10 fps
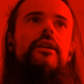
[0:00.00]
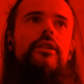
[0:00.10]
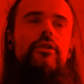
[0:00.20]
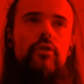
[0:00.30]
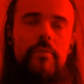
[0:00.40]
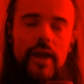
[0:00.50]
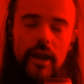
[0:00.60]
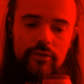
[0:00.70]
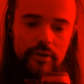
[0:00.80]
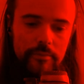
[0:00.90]
It will
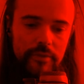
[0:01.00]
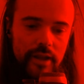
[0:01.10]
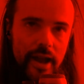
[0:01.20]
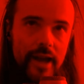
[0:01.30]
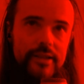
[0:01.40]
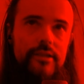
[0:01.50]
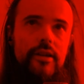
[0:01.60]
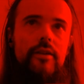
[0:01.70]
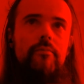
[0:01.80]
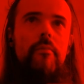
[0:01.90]
make them last
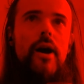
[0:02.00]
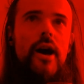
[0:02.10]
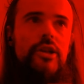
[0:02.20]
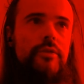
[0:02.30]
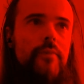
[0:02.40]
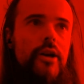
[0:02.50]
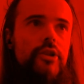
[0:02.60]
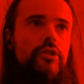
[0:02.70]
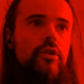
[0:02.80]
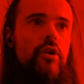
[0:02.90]
like much
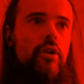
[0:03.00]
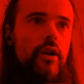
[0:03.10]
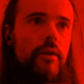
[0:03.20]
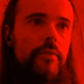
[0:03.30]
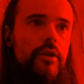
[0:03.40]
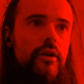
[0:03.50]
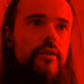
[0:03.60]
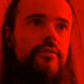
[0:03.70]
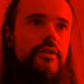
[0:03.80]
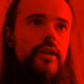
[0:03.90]
longer
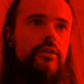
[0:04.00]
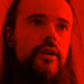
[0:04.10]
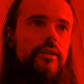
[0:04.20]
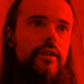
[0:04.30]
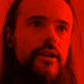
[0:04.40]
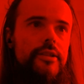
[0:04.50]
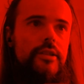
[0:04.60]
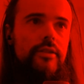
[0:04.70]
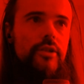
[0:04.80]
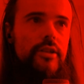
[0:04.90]
because they are not
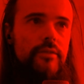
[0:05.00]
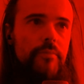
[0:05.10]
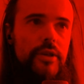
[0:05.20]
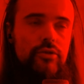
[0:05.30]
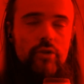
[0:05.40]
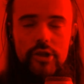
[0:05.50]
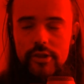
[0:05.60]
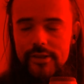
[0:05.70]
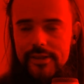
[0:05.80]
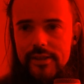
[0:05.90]
lasting. Their base
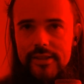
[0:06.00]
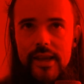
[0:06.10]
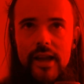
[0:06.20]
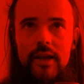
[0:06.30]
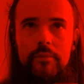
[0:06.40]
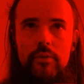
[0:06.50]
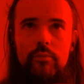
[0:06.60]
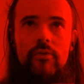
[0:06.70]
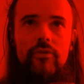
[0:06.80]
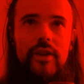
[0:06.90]
duration is 6 seconds,
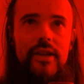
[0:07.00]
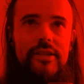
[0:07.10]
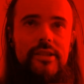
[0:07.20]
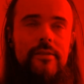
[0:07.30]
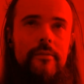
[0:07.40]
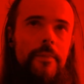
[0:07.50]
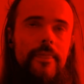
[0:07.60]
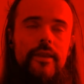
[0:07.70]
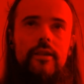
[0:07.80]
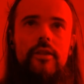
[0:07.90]
but with this,
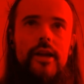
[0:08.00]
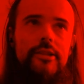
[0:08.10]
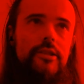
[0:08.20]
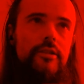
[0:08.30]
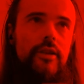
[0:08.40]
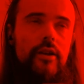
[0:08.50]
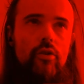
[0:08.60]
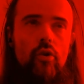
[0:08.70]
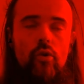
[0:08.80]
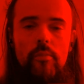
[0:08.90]
they are lasting
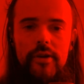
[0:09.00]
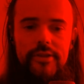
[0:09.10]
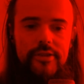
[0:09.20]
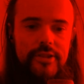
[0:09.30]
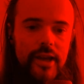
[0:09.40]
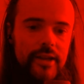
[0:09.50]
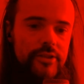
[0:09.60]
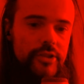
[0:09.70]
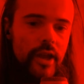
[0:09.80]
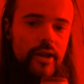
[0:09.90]
like almost
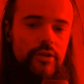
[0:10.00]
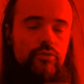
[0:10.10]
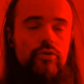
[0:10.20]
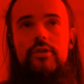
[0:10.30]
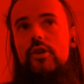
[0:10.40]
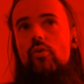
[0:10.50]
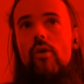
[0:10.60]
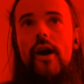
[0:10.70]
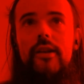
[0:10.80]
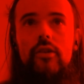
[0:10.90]
10 seconds, which is
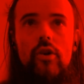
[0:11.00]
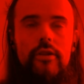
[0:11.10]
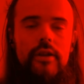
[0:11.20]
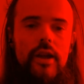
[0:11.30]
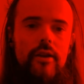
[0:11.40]
quite a lot.